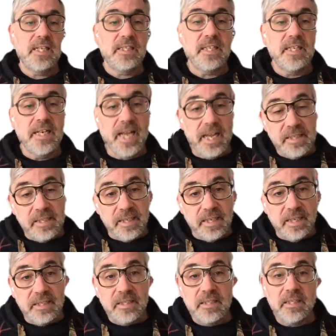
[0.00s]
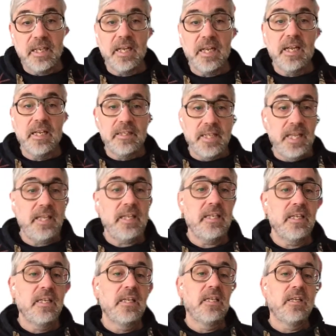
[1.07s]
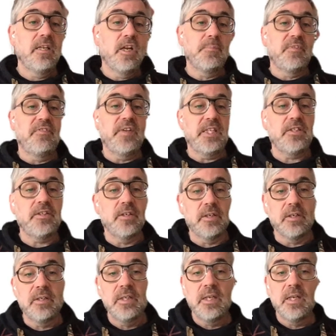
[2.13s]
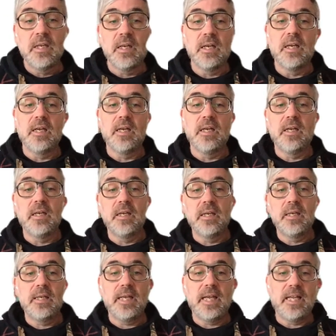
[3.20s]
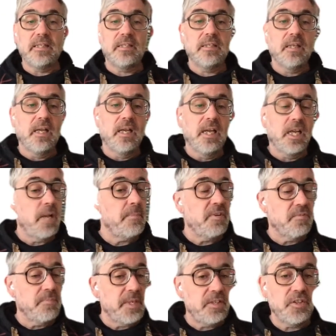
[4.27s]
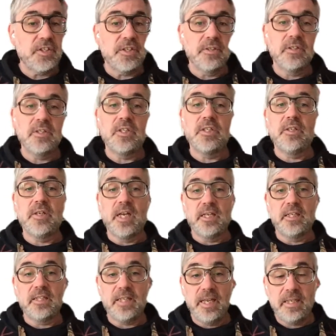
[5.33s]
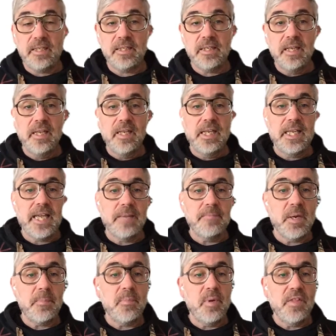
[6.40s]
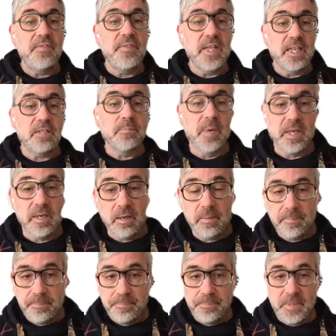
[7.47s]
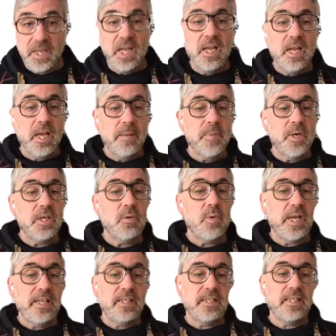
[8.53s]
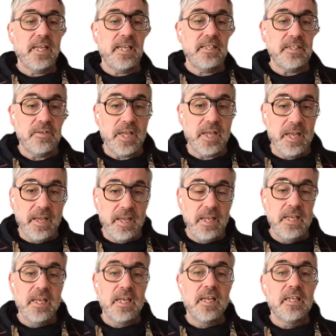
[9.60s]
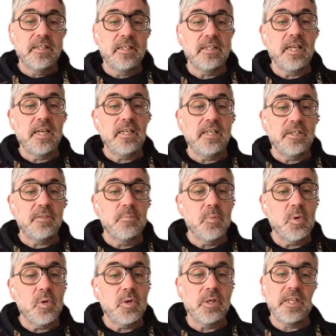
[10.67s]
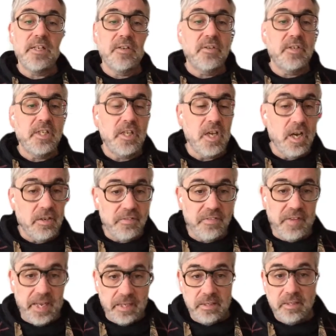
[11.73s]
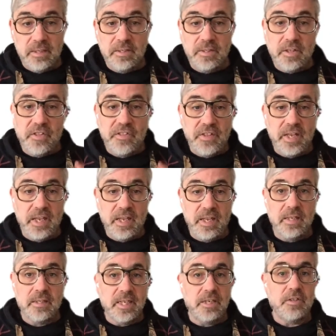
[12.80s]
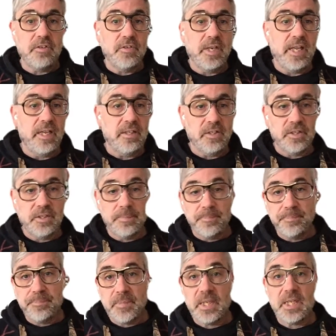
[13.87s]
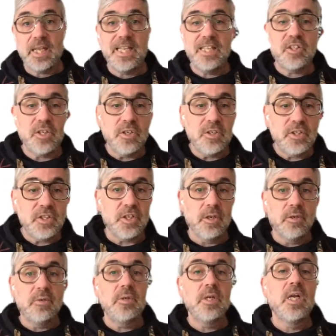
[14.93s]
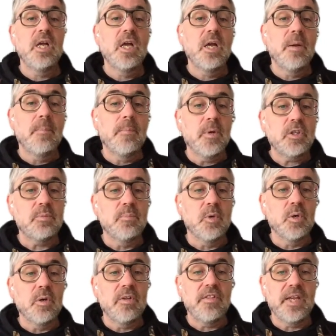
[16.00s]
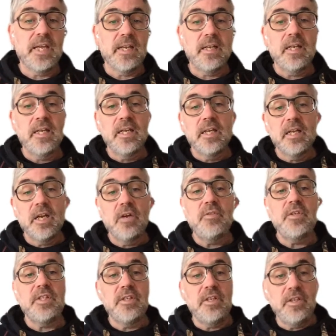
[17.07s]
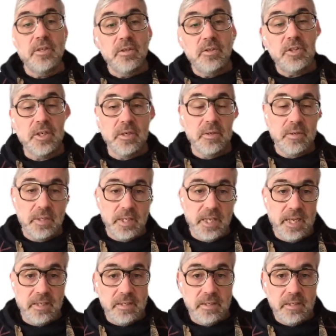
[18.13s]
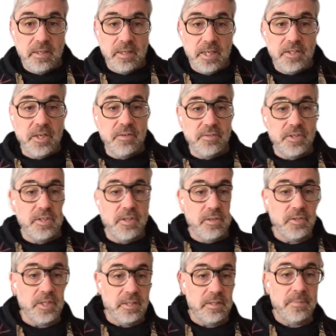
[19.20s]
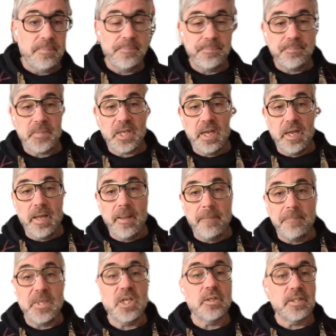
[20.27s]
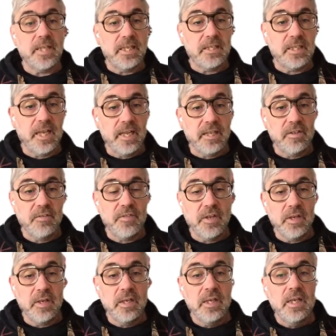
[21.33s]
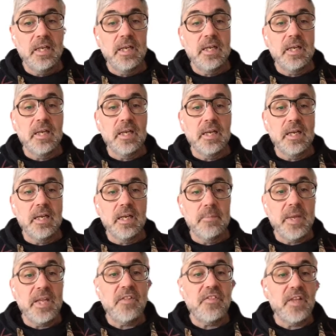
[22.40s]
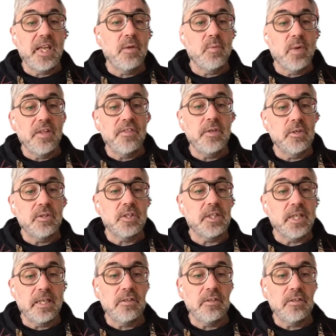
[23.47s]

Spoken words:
Dick, a professor at a couple of business schools in the United States, came up with this model. A model where he said, okay, design is more than only the artifact, the thing that it creates. It's also much more than only the user that is going to use it, because that's kind of the main thing with user-centered design, of course.